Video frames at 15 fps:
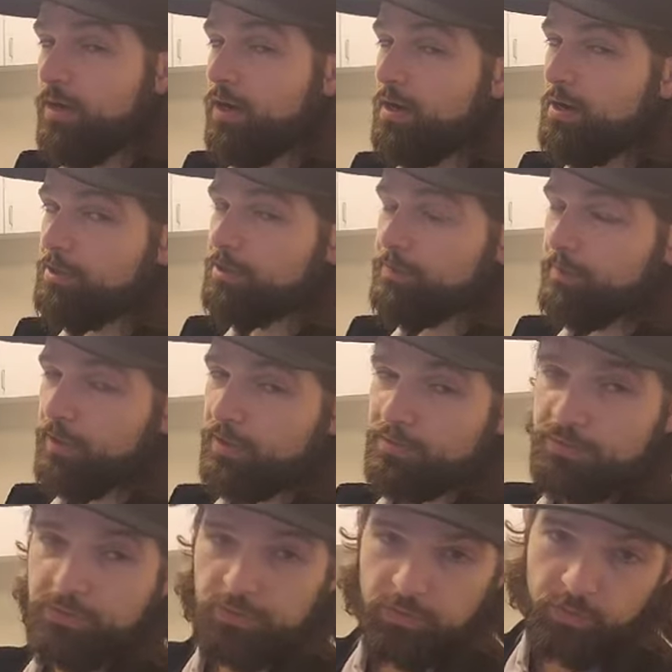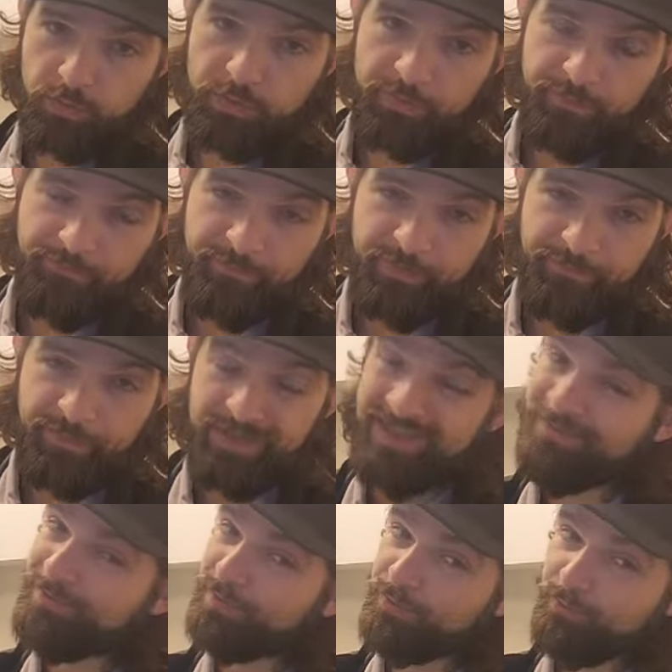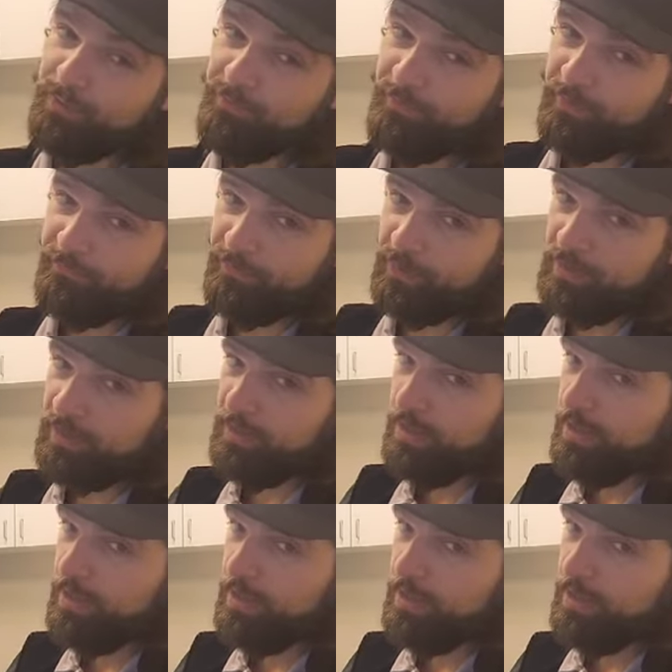$100 to $250, even $350,